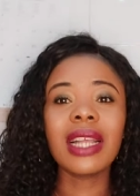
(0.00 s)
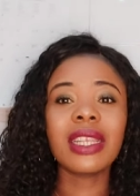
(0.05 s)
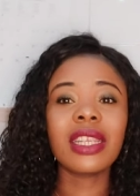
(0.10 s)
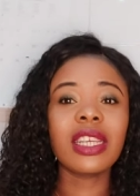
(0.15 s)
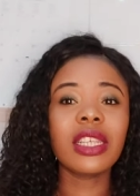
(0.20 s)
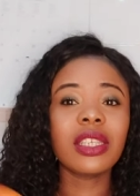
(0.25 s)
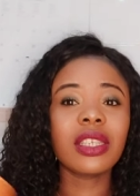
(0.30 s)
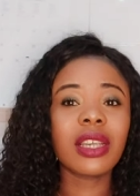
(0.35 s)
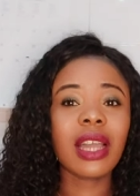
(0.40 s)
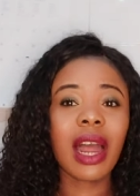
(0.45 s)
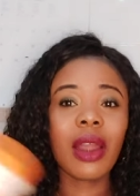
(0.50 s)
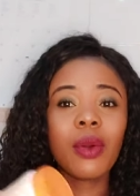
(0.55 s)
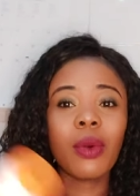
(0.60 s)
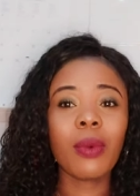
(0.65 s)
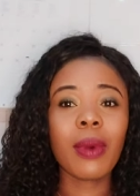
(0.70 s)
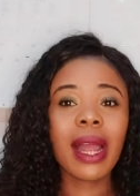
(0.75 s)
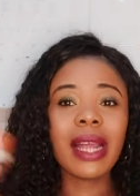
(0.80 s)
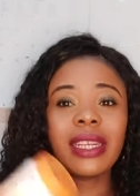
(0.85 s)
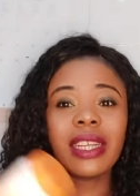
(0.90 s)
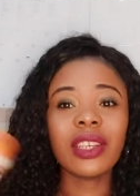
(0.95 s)
This Caro
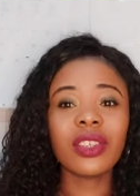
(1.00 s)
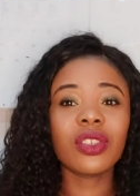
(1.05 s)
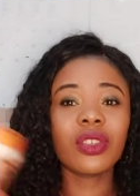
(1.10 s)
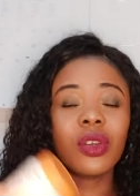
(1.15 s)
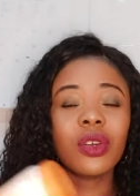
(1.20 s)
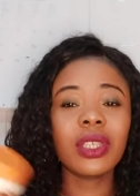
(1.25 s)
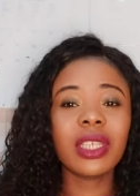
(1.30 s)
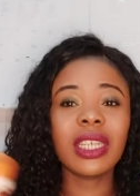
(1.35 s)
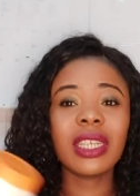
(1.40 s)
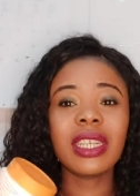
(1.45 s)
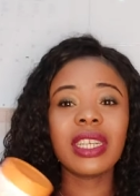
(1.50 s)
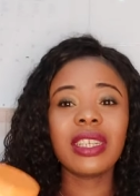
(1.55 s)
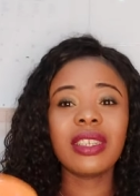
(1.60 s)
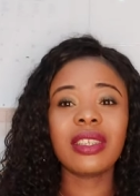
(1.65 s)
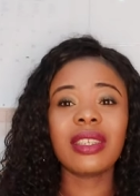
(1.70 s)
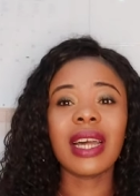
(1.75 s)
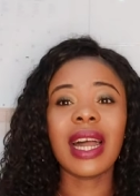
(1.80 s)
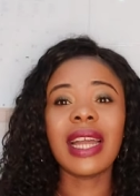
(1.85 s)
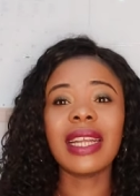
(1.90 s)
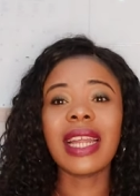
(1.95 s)
White, there's nothing
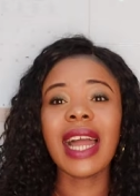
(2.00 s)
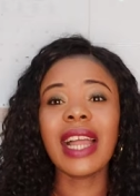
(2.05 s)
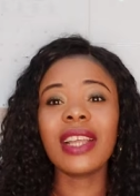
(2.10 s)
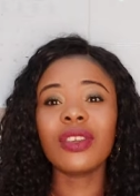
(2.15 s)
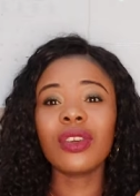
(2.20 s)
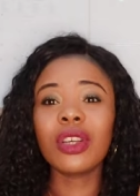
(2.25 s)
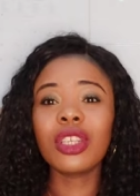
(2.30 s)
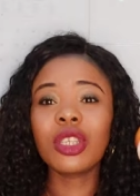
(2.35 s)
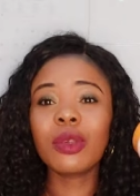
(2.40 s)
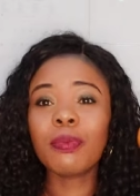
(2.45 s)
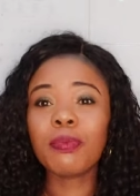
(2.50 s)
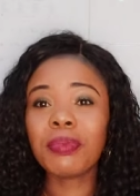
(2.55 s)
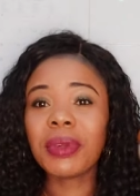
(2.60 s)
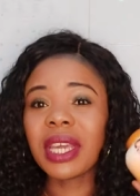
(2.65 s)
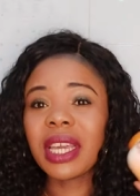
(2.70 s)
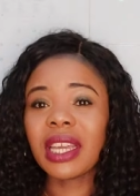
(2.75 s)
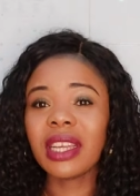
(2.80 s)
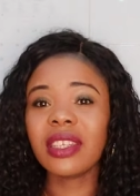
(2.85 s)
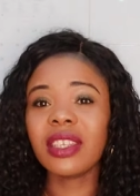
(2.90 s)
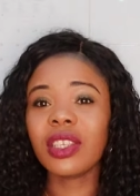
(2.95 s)
inside. I just
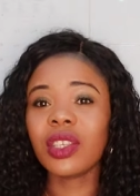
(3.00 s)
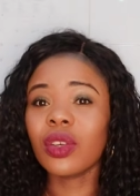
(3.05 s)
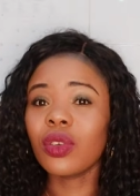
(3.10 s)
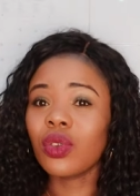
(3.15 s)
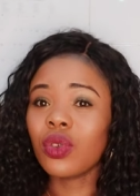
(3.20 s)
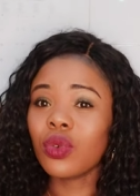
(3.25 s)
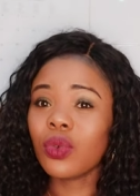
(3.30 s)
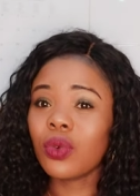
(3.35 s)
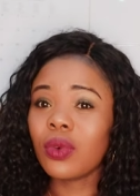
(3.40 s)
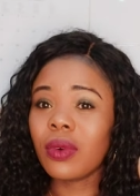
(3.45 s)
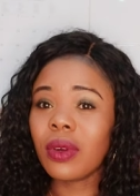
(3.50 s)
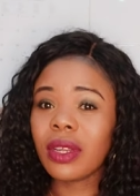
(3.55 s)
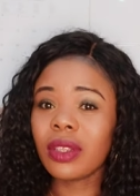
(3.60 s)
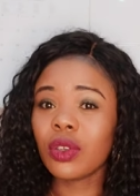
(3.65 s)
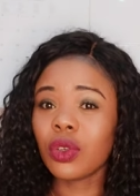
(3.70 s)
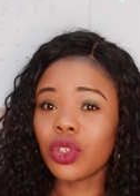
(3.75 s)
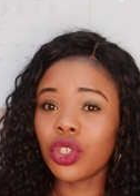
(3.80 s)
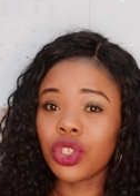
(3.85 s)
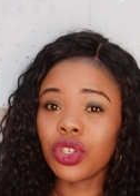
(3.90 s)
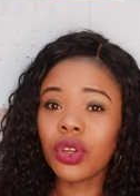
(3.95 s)
pick it
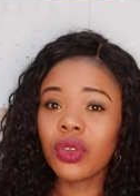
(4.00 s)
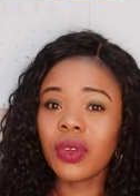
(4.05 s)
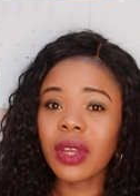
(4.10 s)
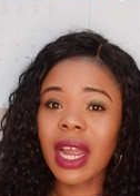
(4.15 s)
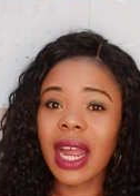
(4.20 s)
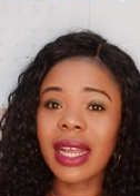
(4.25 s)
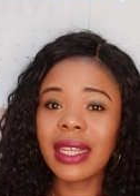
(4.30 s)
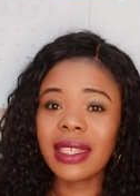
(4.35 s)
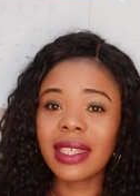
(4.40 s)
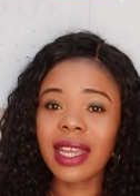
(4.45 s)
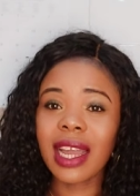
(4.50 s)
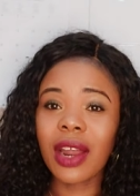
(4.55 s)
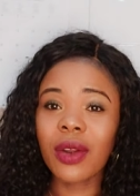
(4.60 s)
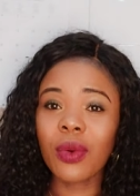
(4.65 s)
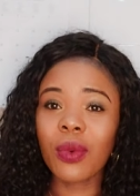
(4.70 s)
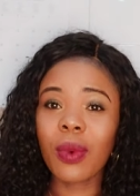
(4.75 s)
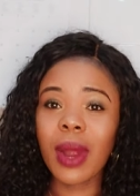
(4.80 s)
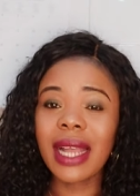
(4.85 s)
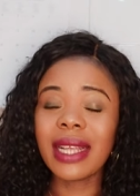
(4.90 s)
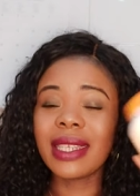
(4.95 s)
to show you guys
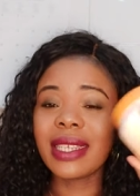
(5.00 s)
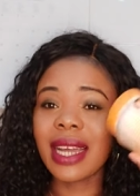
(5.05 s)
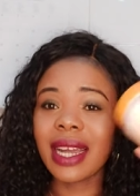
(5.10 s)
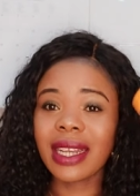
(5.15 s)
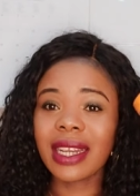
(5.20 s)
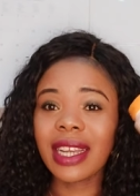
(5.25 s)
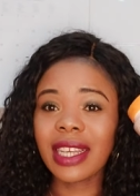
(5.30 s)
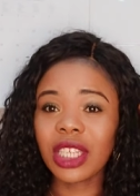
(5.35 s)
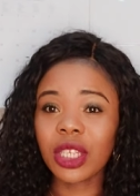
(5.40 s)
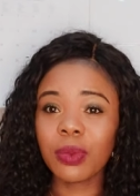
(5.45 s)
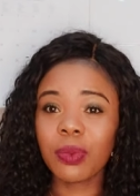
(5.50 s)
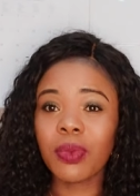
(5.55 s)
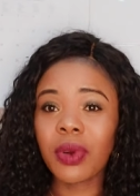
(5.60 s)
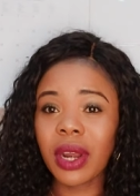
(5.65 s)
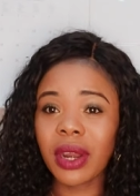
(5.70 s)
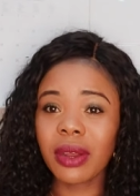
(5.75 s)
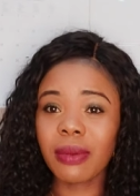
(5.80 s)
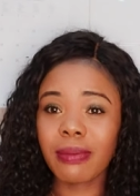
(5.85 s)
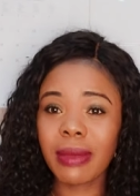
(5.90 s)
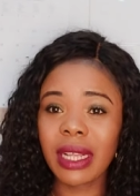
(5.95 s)
Caro White and
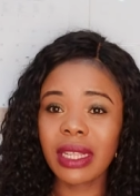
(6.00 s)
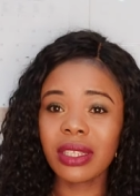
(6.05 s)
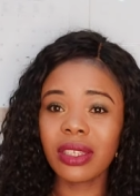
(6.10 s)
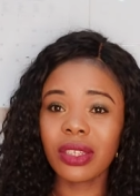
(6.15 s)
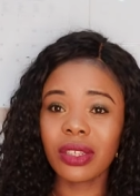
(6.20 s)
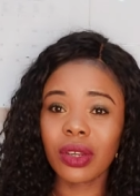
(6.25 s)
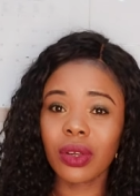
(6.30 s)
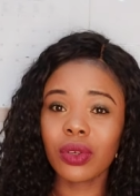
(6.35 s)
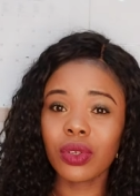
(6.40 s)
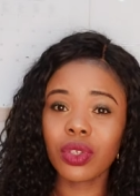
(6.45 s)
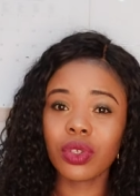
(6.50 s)
experiment, you know.